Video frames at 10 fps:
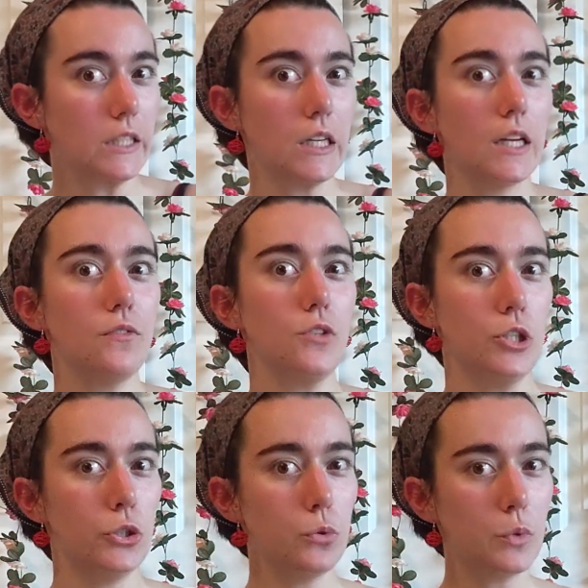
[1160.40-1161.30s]
kind of
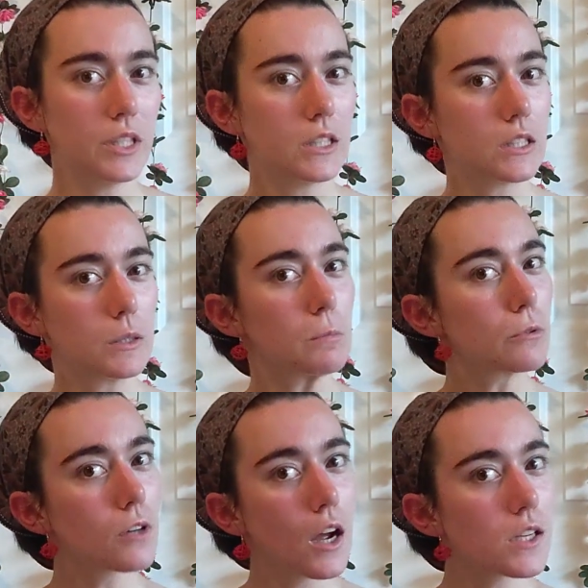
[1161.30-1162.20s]
knowing the
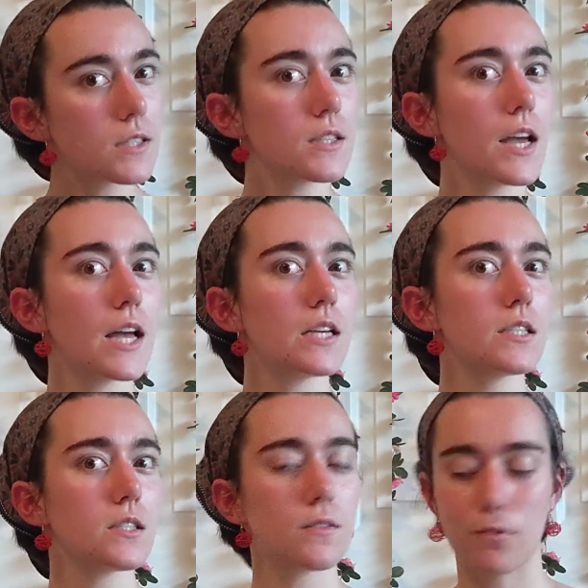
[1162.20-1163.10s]

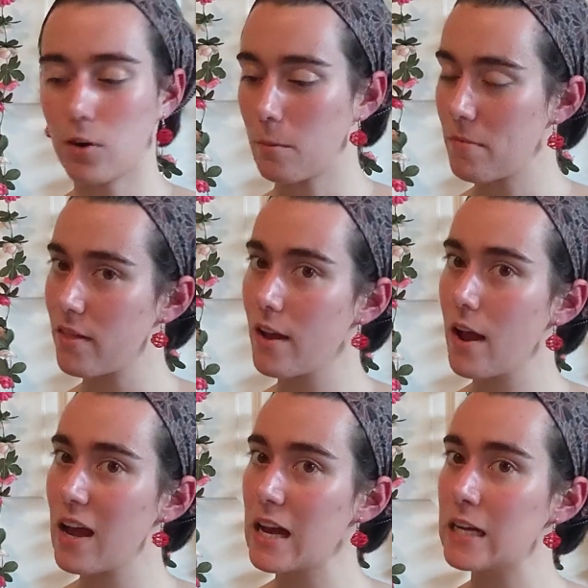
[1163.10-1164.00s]
process from
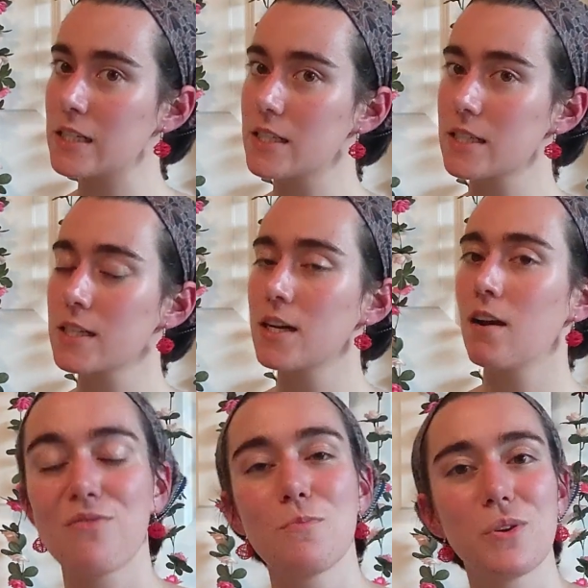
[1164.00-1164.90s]
that,
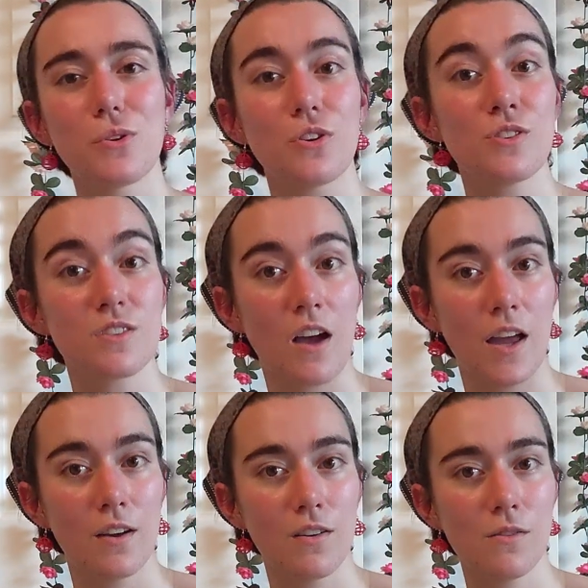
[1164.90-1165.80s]
a familiar
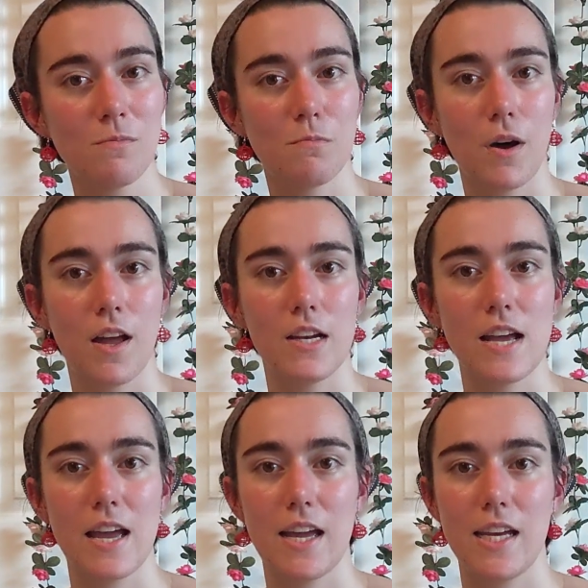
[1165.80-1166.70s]
style, but
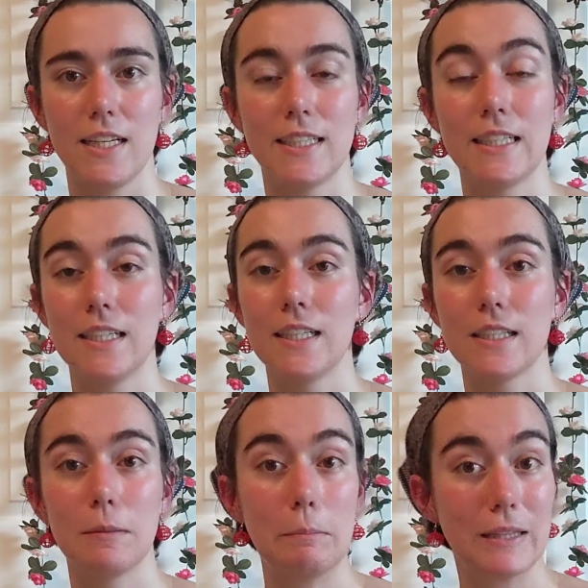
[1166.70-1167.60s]
a
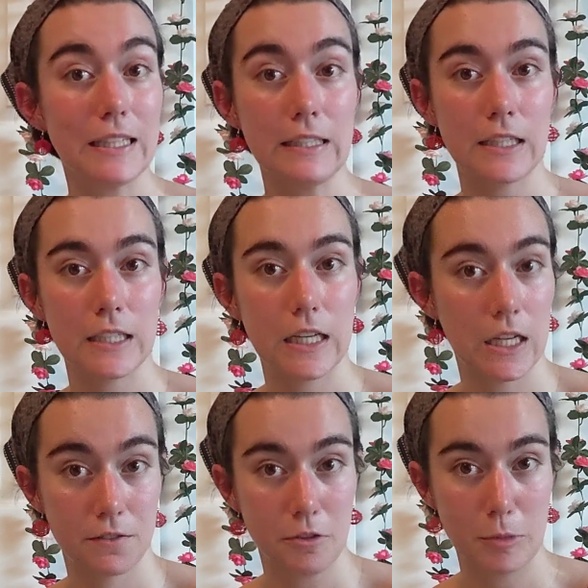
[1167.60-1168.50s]
completely
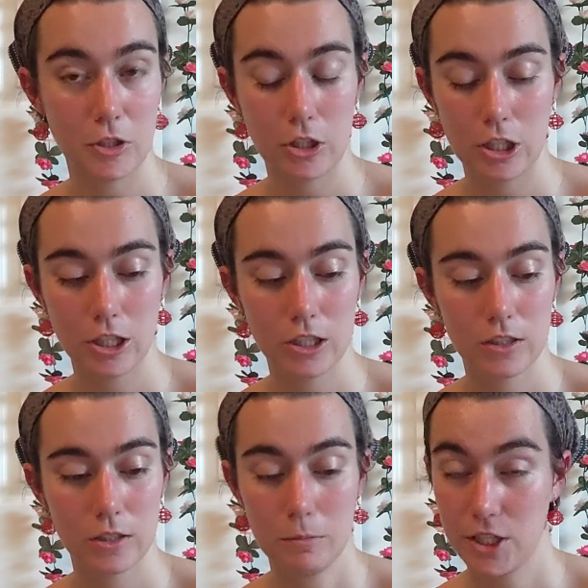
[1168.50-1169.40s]
unfamiliar
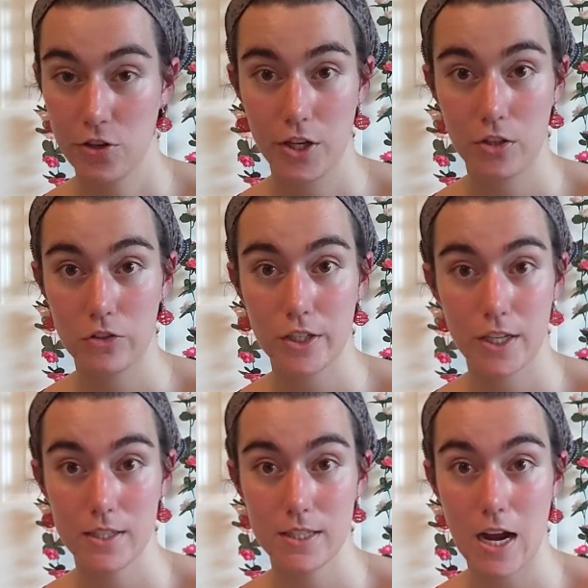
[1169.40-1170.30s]
material,
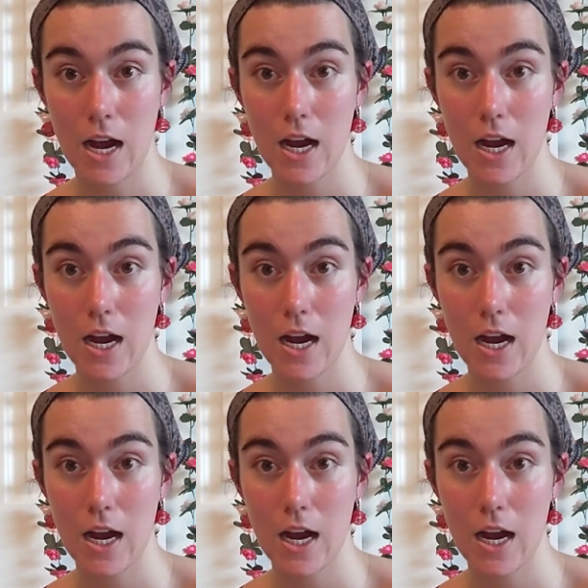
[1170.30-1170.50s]
because